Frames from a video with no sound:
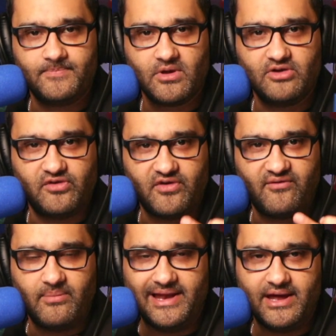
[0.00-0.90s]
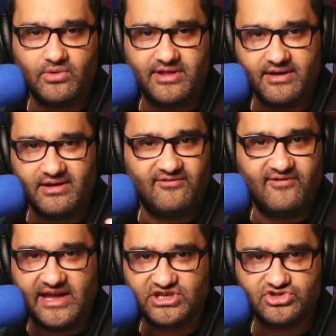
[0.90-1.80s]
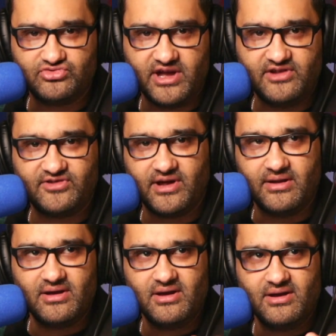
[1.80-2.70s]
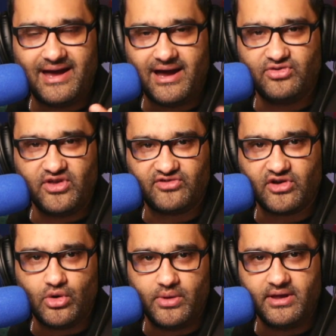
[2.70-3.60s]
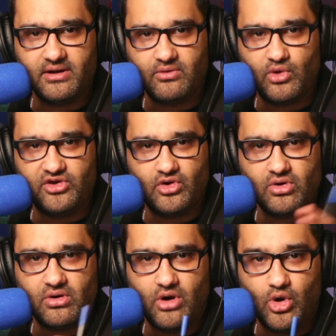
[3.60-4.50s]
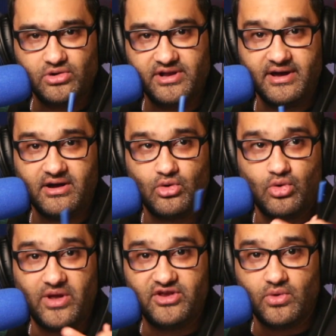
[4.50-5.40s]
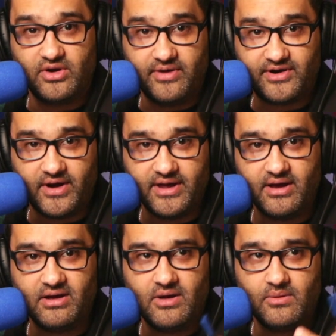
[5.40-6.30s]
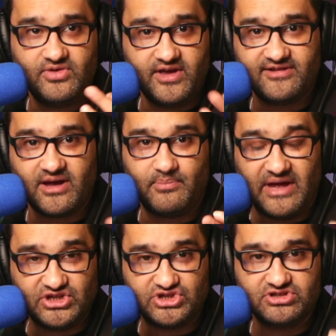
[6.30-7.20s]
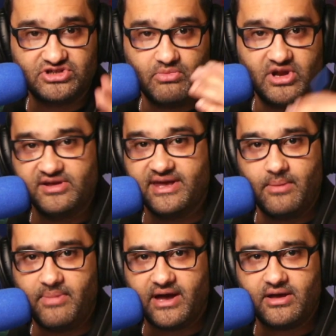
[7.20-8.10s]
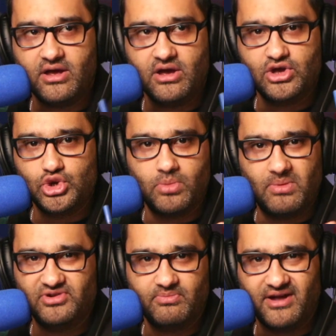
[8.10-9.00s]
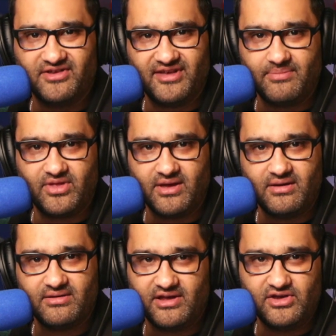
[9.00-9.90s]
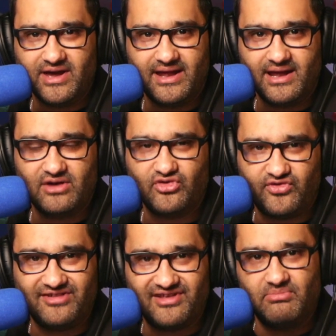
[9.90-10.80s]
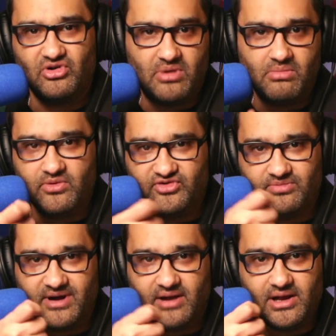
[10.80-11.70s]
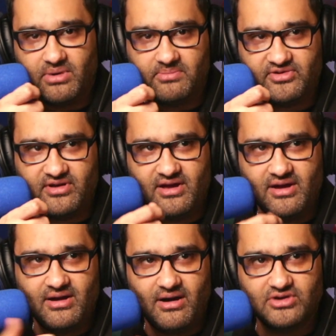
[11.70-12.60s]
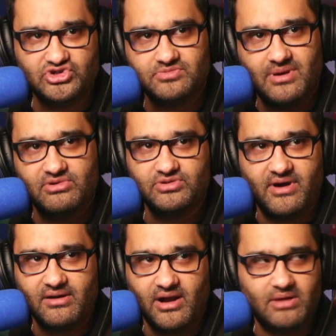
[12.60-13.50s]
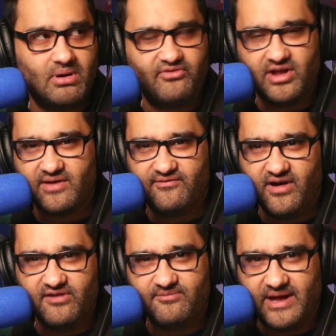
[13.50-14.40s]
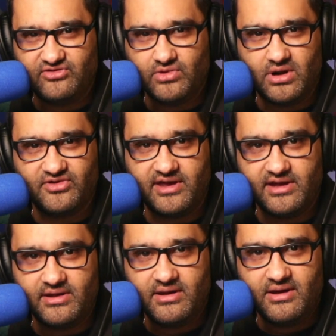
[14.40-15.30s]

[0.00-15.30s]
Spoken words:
Because if you're familiar with inflation rates and how things are going when you're older or when you want to retire, things like pensions, the money you get back, you won't be able to buy the same thing that you can now. So for example, remember we used to buy lollipops. I used to be able to buy a lollipop for like 5p when I was a kid.